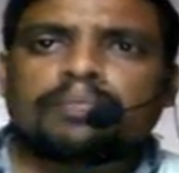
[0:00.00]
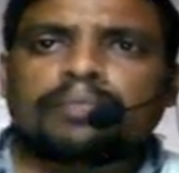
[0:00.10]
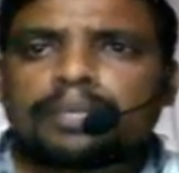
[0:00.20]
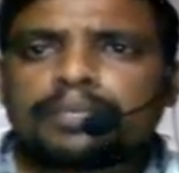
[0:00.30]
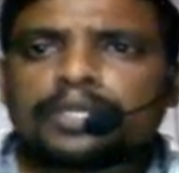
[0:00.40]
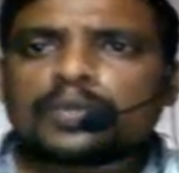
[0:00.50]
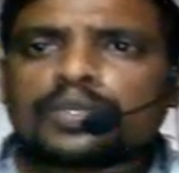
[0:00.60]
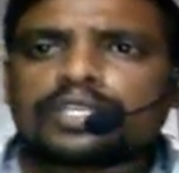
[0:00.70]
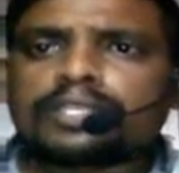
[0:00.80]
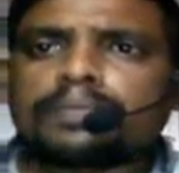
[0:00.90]
may be
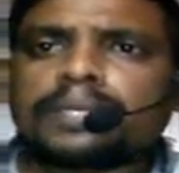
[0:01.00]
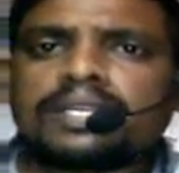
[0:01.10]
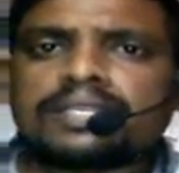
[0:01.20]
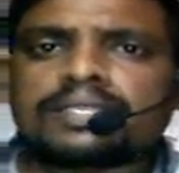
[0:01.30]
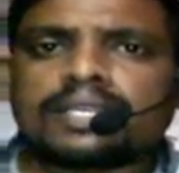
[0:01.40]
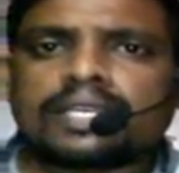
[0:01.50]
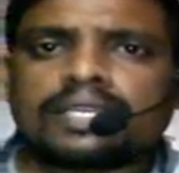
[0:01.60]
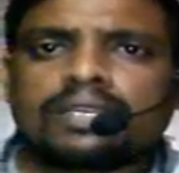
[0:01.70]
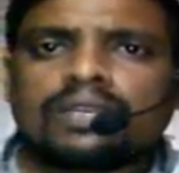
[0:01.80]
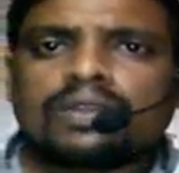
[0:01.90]
noticed by listening
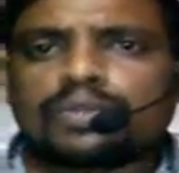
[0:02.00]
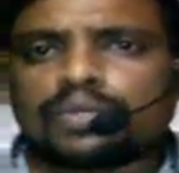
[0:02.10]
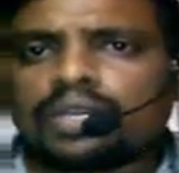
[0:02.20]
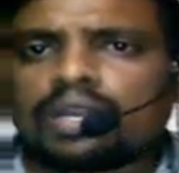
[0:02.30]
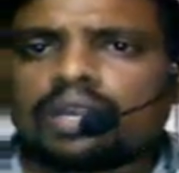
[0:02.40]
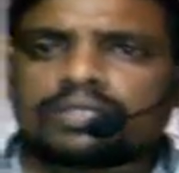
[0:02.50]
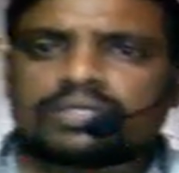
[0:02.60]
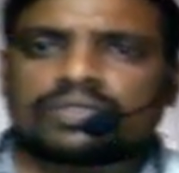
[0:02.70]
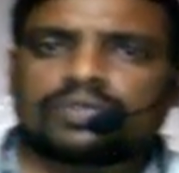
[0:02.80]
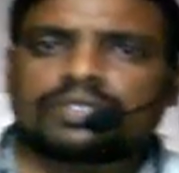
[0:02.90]
to the heart
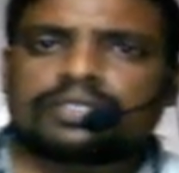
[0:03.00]
sound.